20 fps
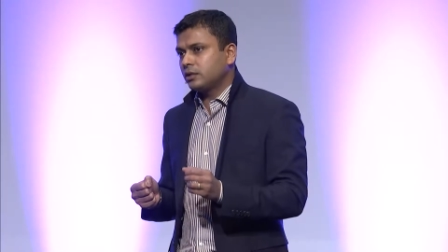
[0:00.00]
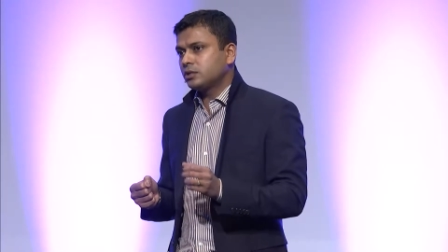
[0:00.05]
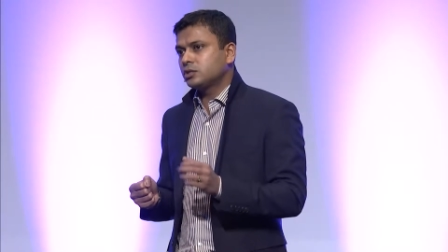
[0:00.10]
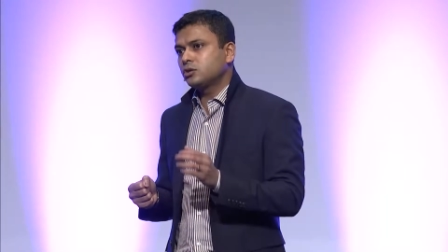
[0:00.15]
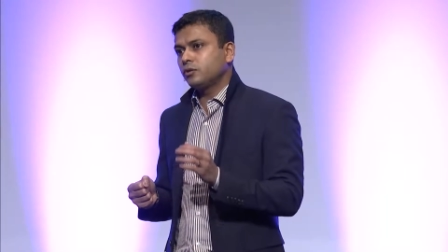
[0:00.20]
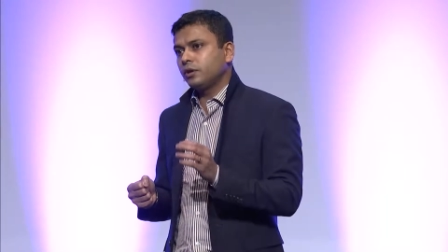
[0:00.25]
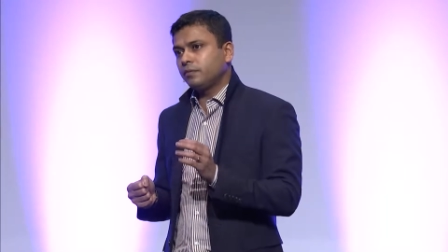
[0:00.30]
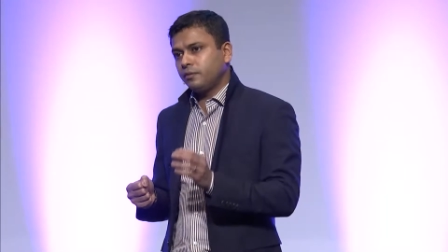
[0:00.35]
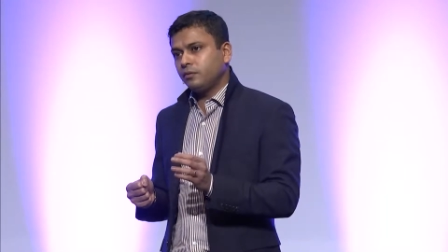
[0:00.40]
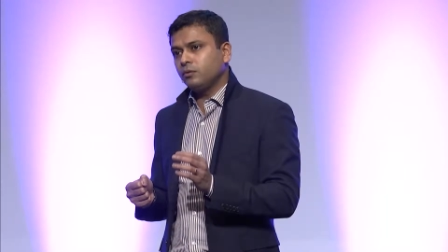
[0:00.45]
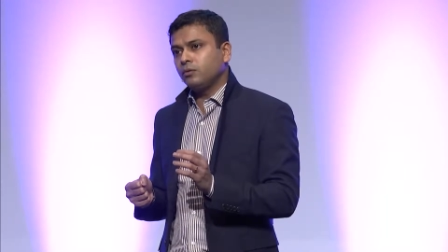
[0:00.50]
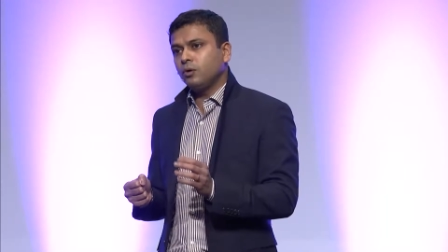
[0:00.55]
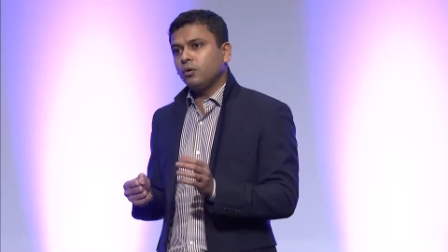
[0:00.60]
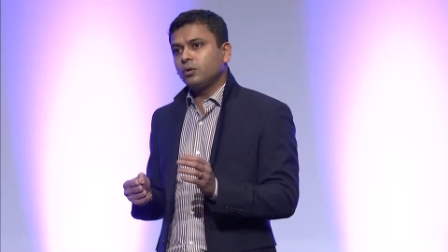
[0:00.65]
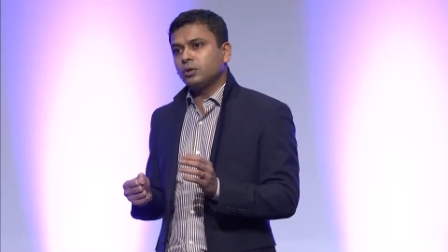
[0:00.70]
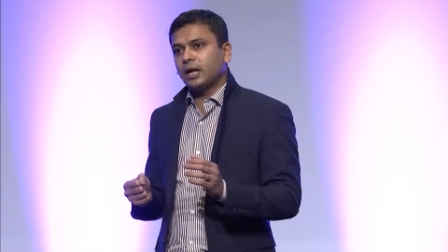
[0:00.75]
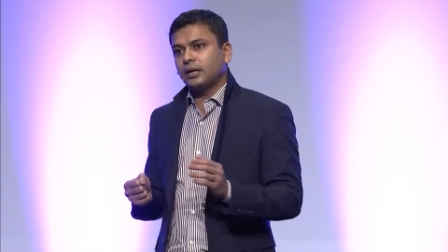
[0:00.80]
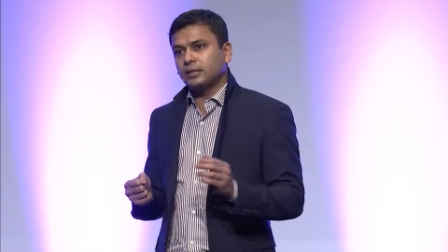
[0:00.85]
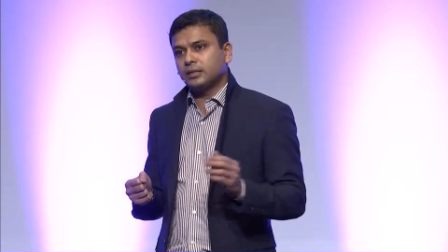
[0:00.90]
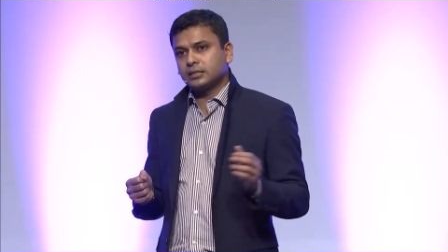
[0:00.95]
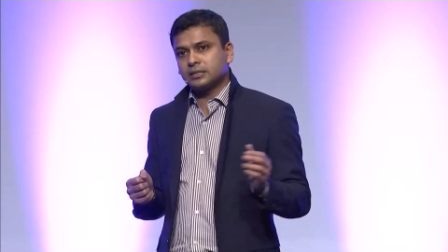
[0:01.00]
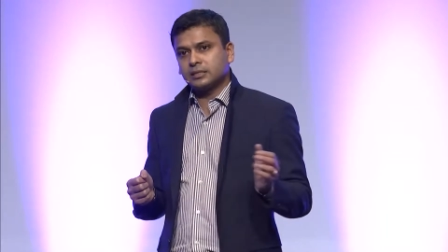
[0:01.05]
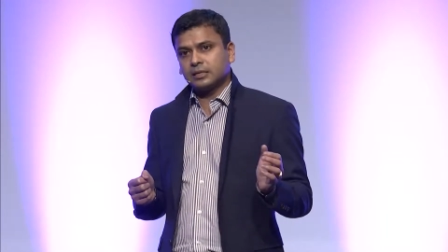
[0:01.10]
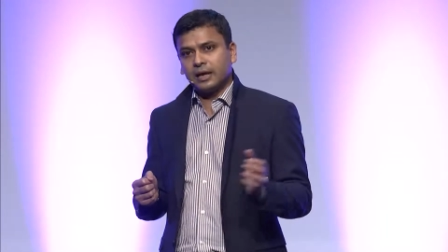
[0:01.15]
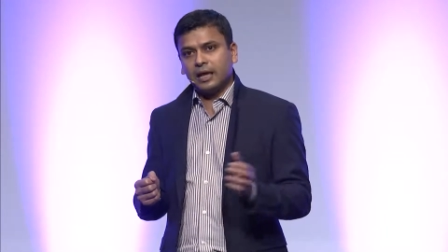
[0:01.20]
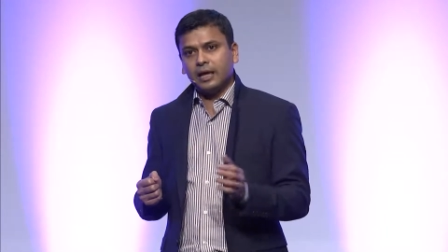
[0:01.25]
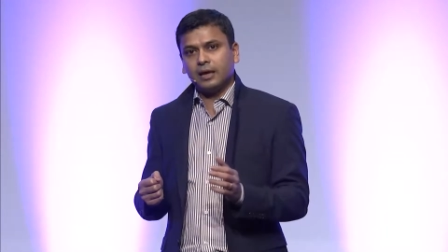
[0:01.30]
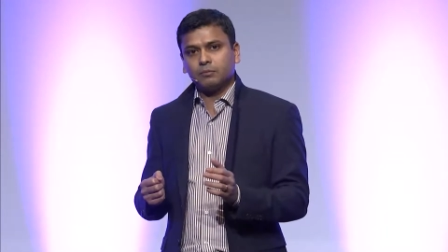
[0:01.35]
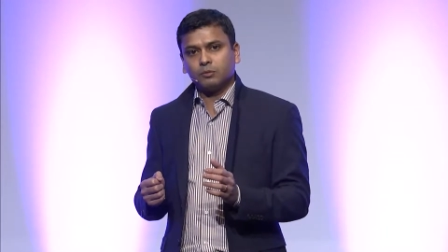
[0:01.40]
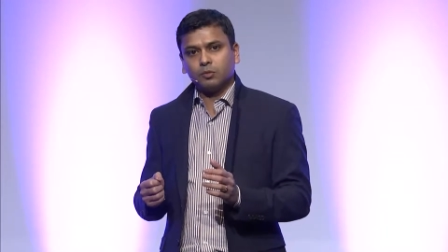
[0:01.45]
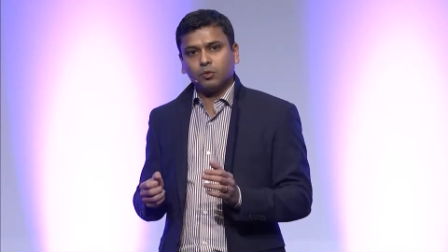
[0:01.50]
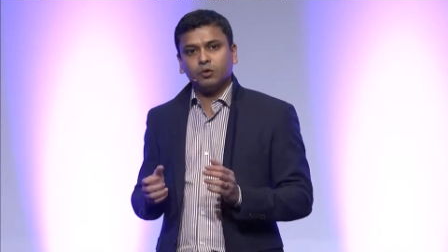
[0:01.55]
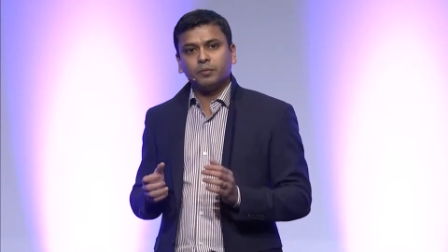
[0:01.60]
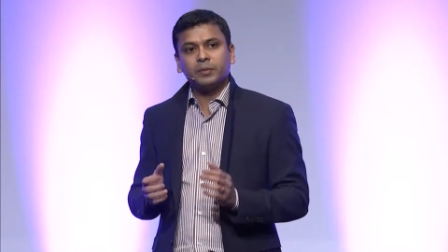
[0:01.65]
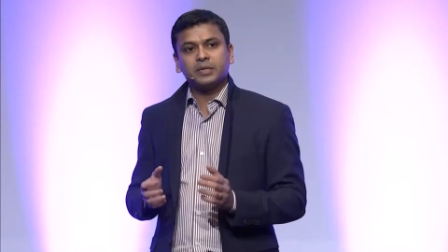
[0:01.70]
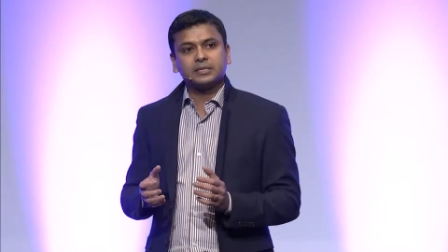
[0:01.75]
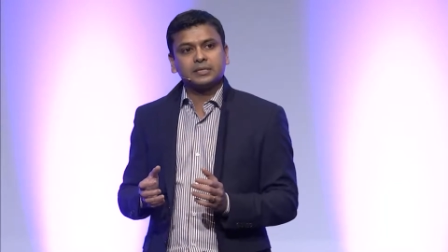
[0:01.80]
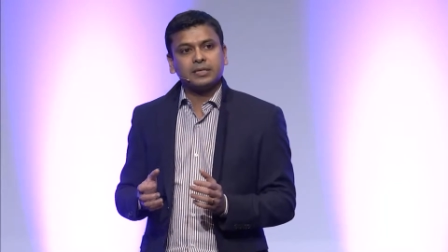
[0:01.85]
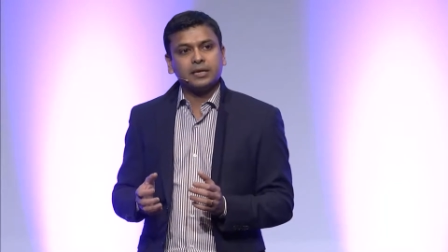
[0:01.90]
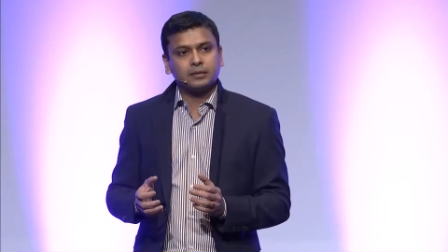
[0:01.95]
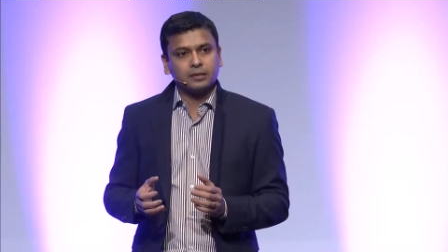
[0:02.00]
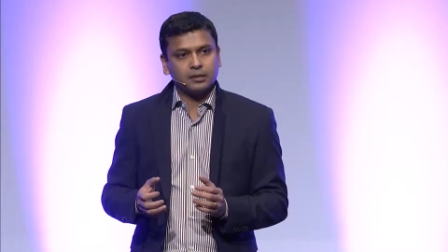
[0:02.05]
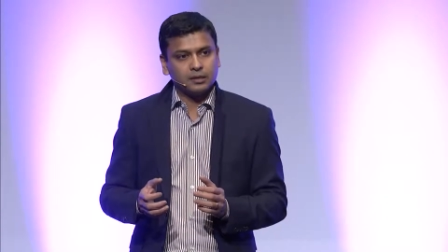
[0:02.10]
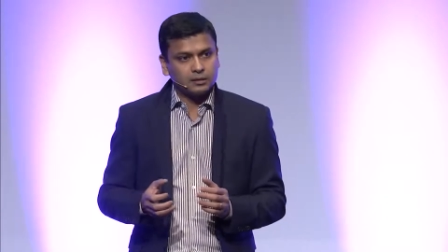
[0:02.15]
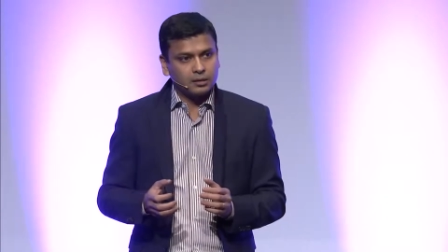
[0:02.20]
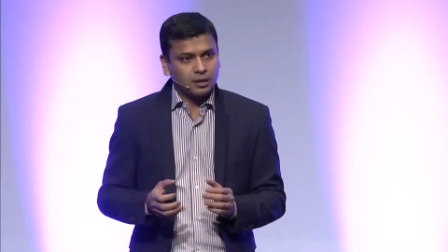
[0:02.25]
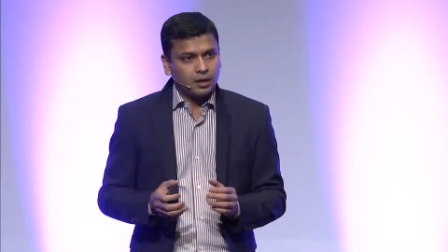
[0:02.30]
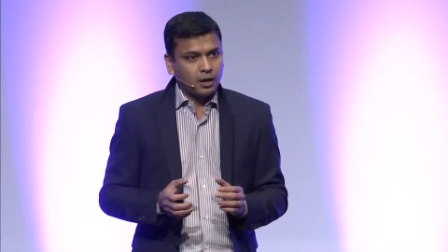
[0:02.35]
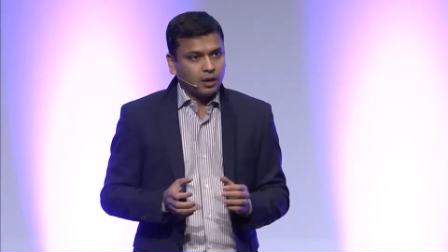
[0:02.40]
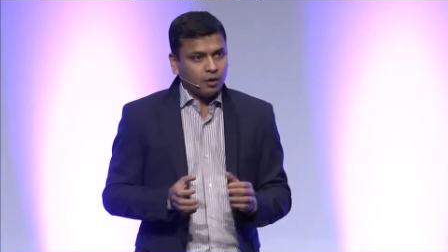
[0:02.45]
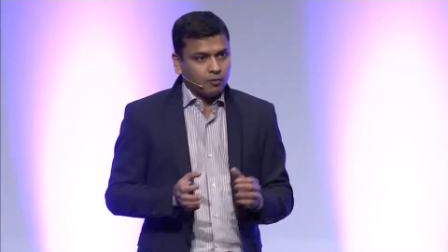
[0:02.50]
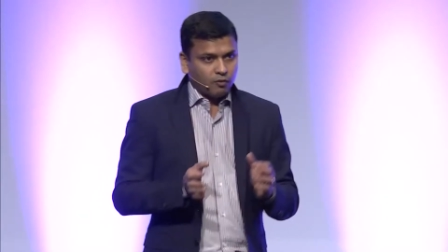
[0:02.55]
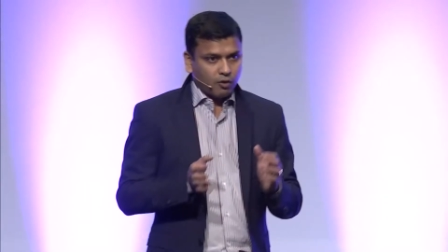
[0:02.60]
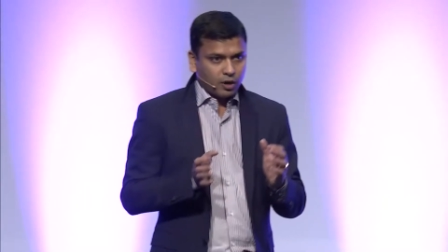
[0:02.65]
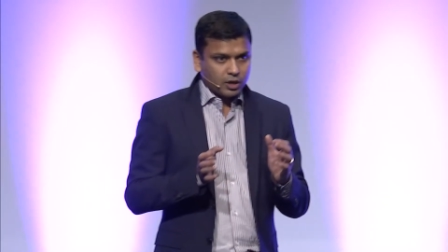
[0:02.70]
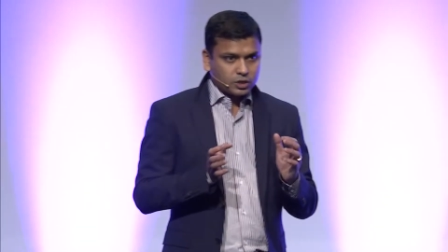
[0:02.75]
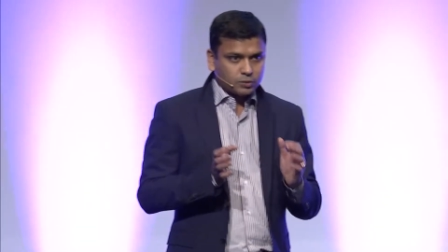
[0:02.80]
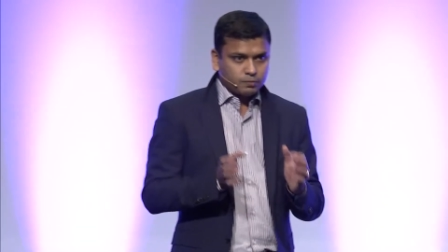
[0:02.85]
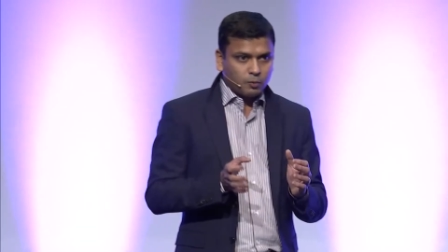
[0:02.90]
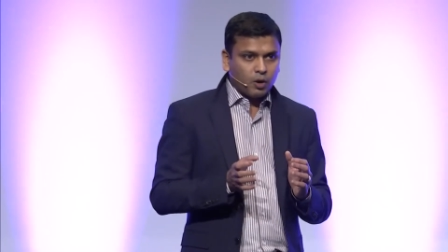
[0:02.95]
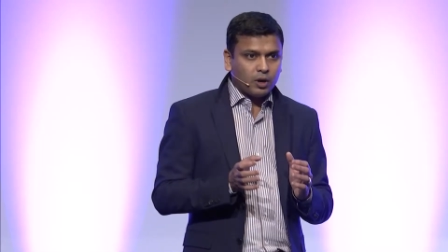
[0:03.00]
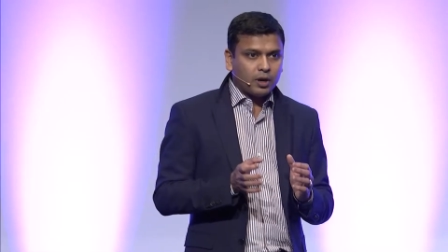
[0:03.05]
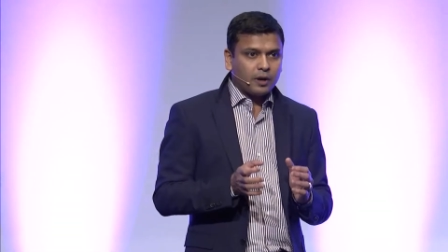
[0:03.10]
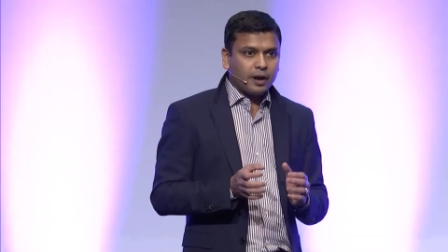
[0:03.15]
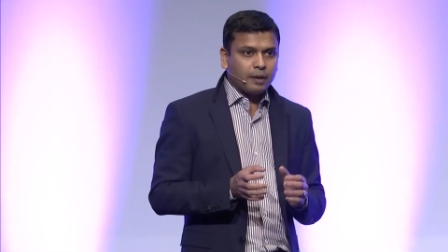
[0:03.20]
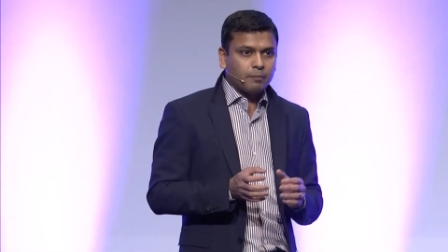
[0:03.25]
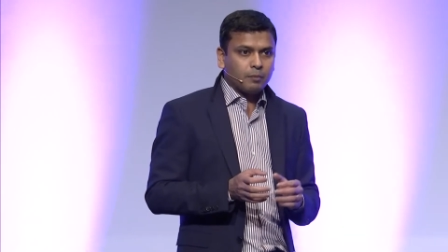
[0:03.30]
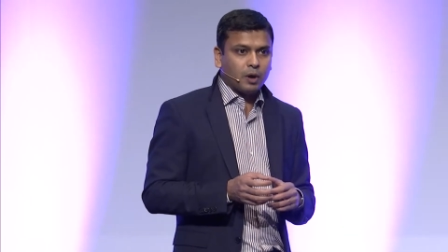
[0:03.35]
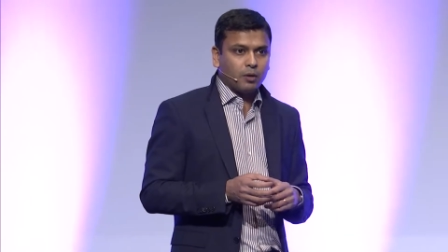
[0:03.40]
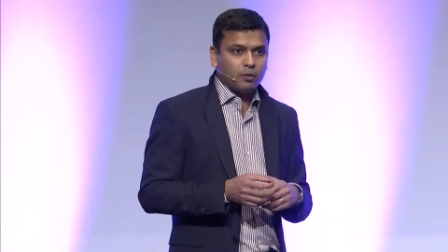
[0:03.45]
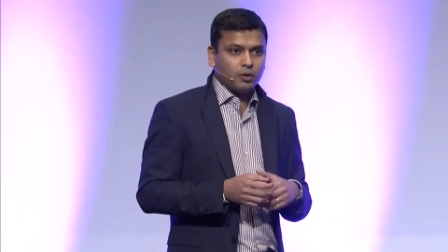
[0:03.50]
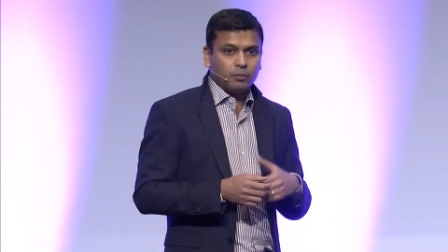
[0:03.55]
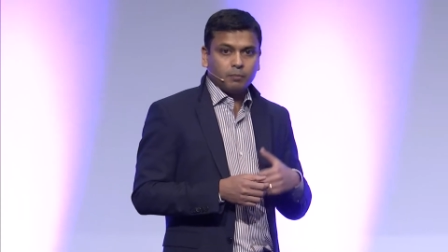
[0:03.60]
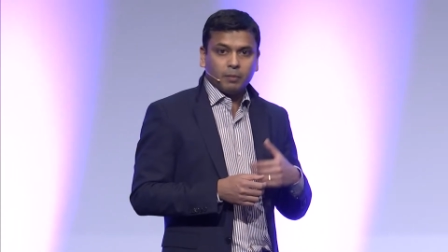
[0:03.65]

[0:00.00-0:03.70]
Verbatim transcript: So if you know that this claim could be settled for a smaller amount,